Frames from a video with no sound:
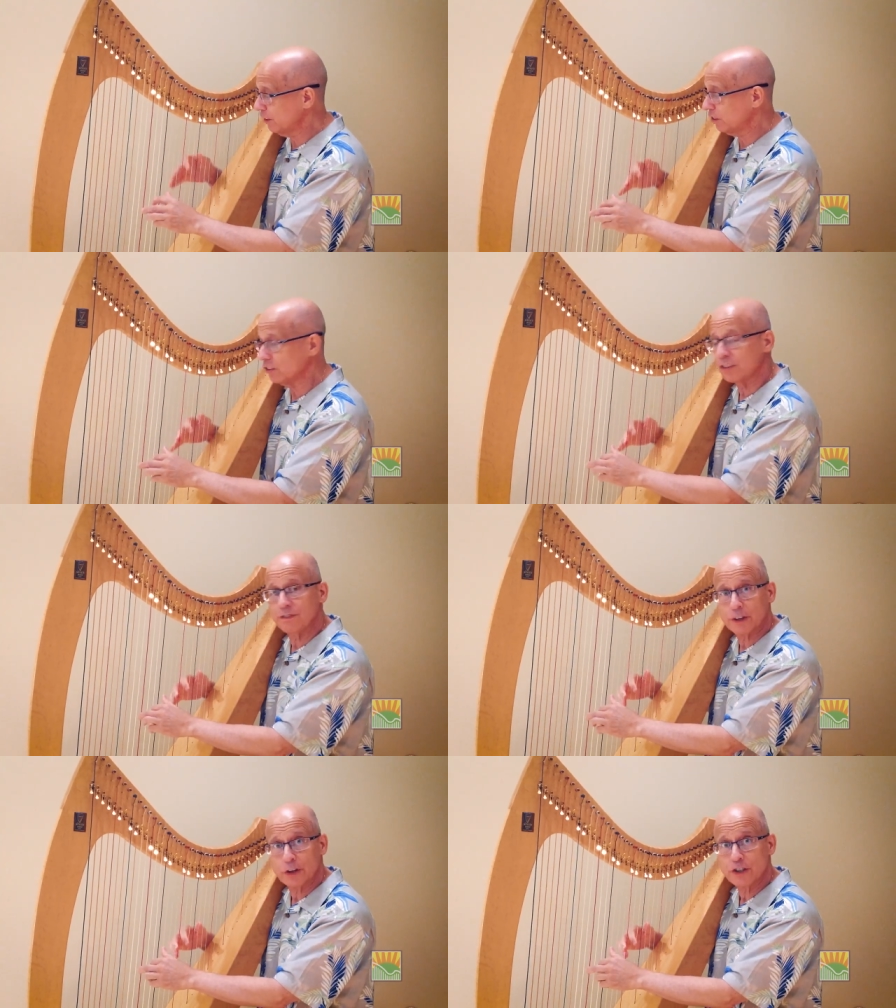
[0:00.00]
this isn't
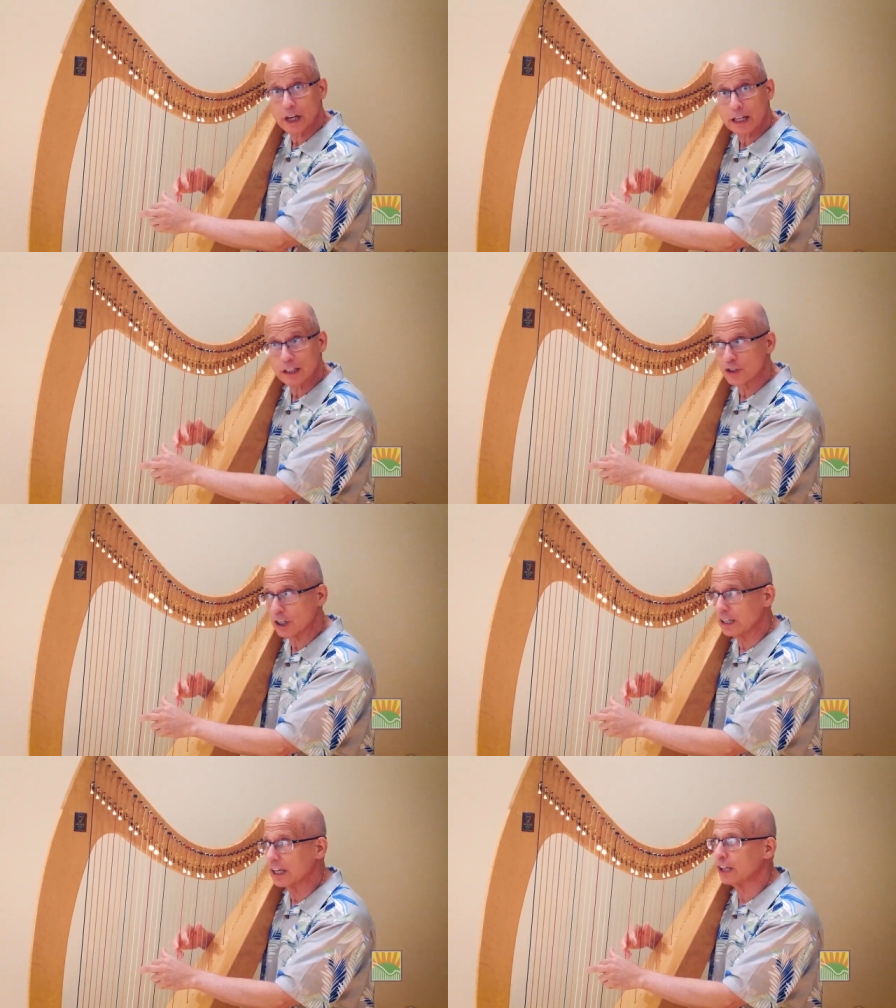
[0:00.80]
very
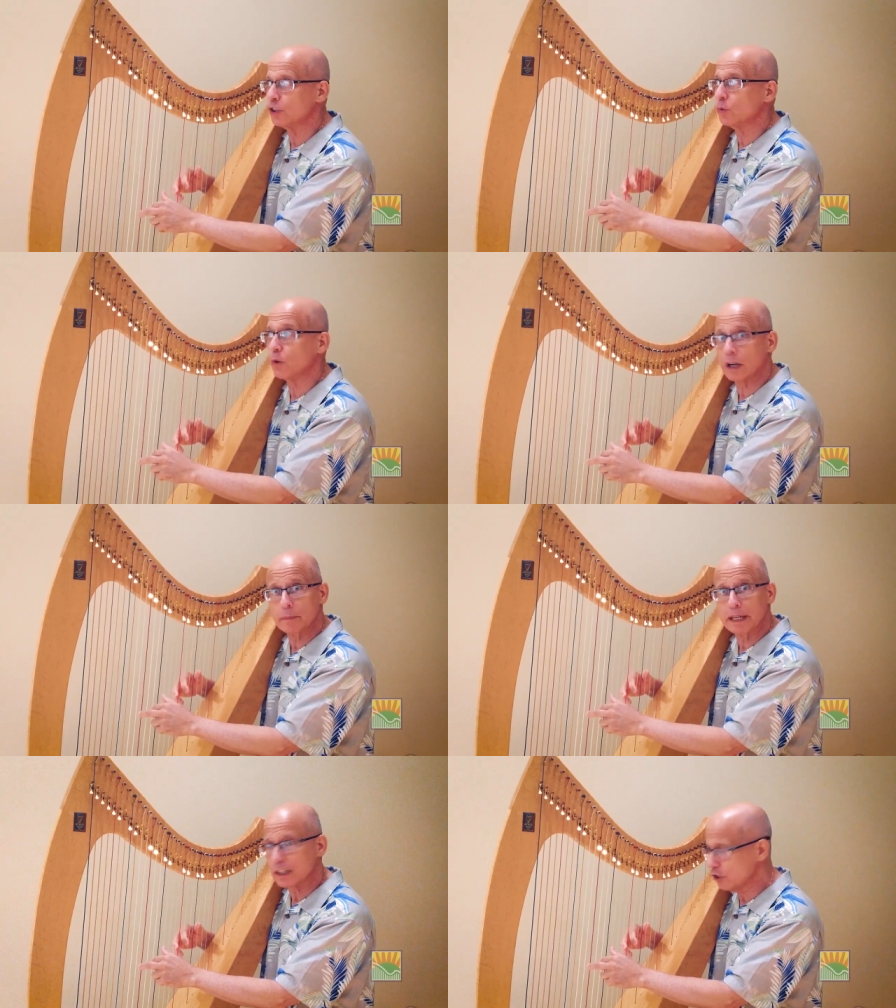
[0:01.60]
challenging and you want to
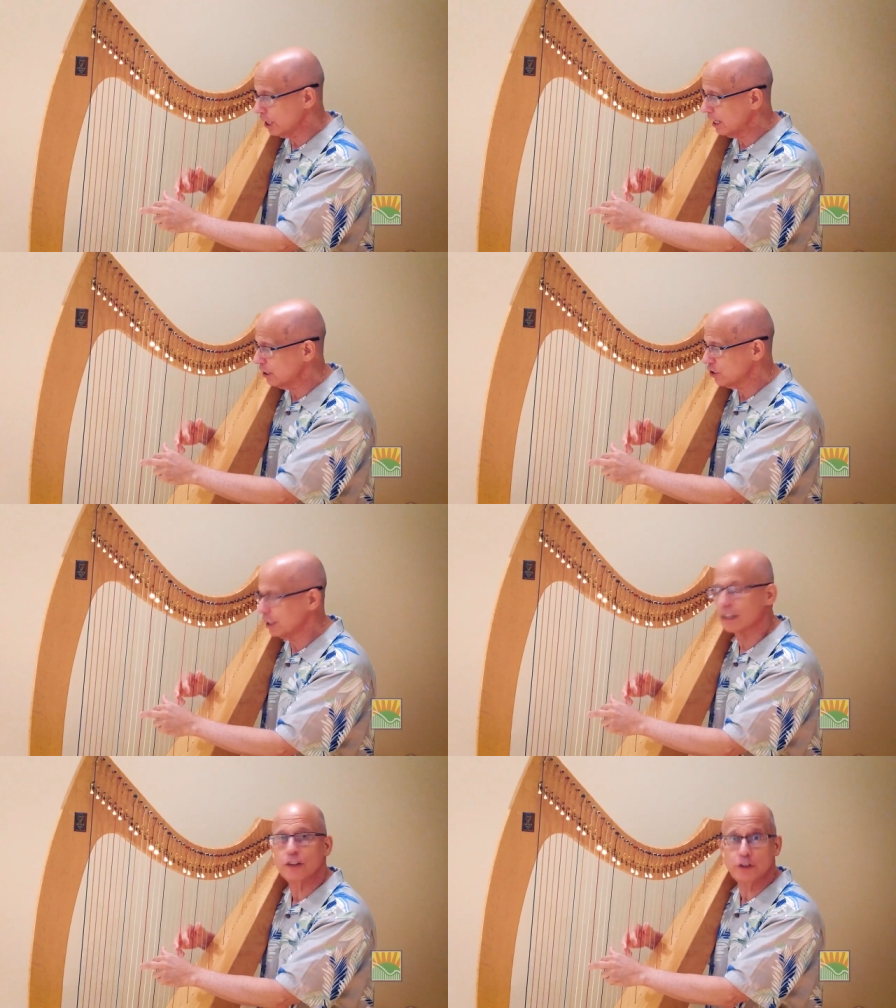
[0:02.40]
make it
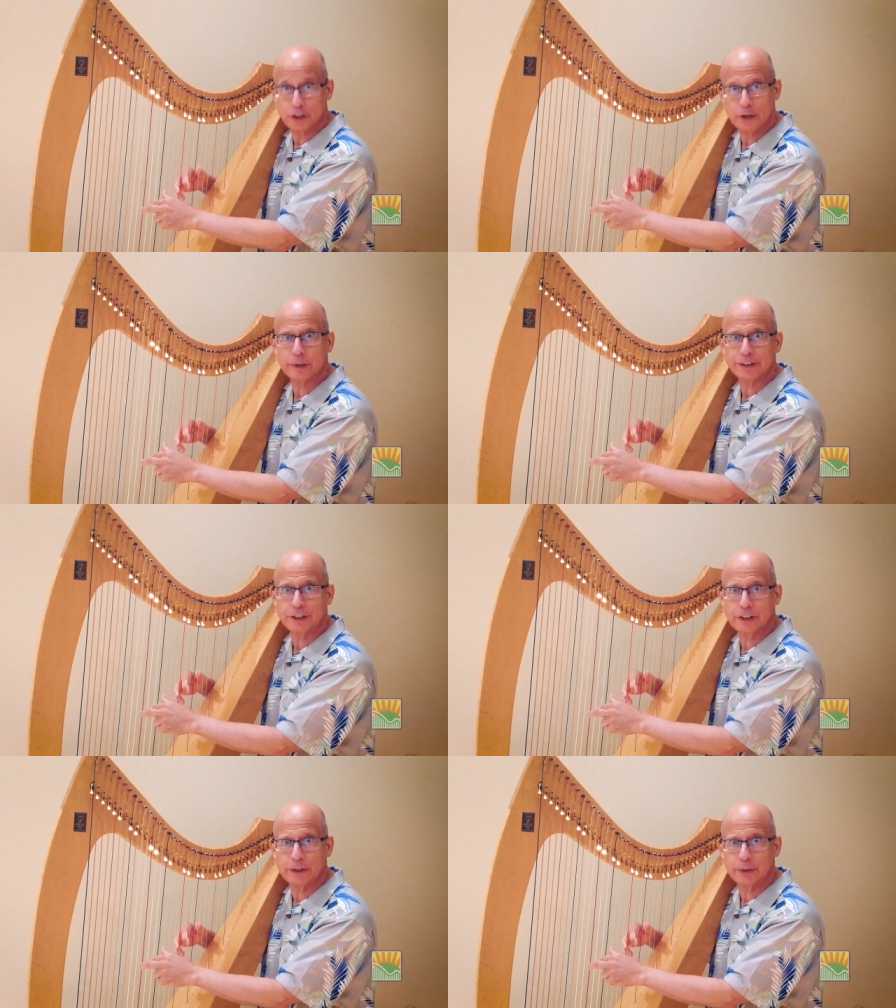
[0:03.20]
challenging, you know what to
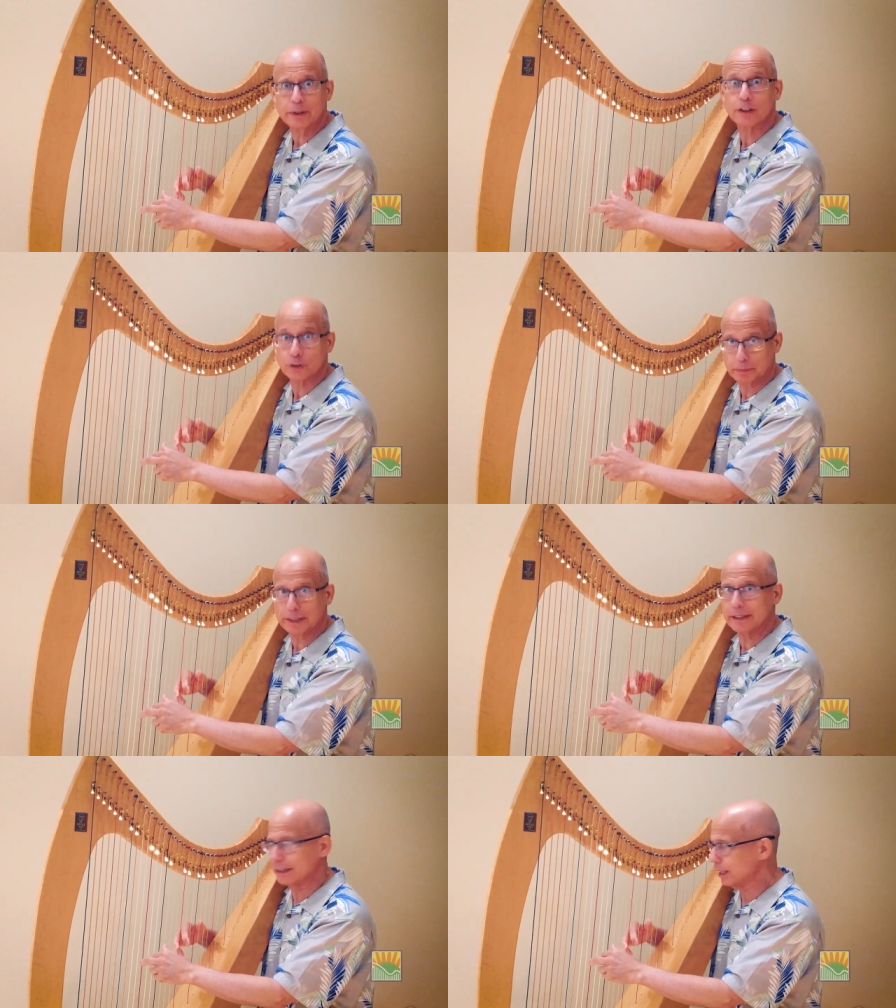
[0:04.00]
do.
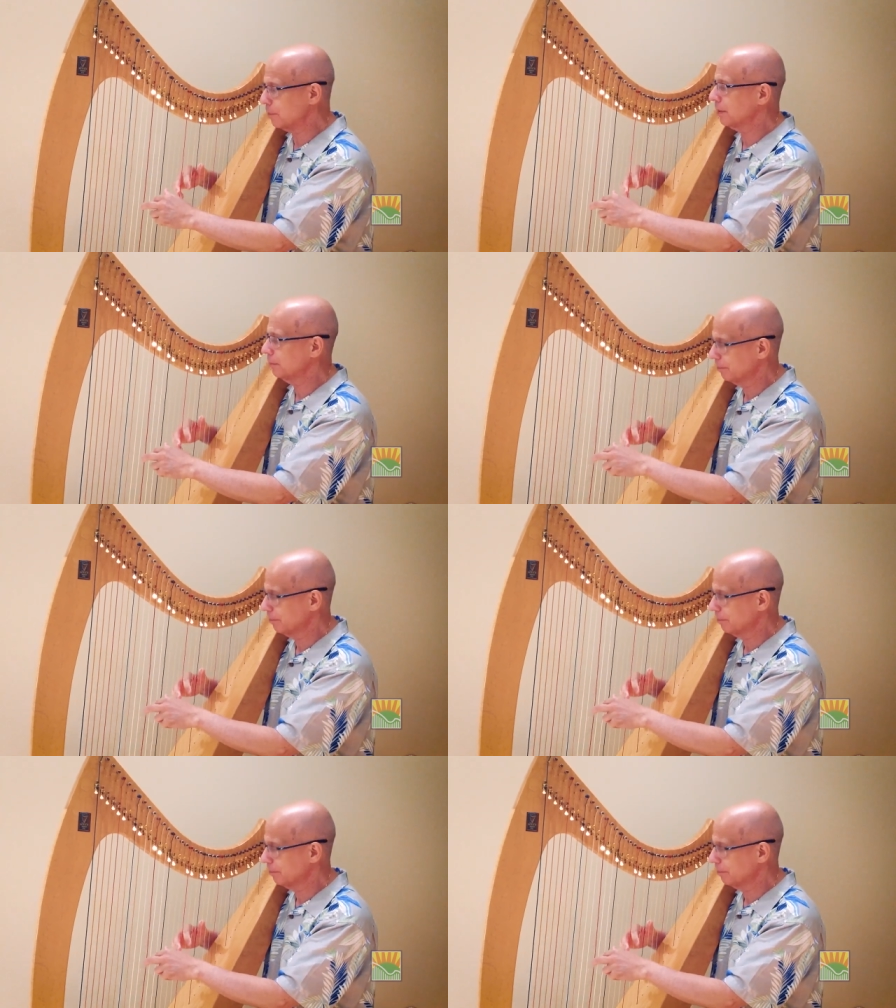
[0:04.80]
Speed it up.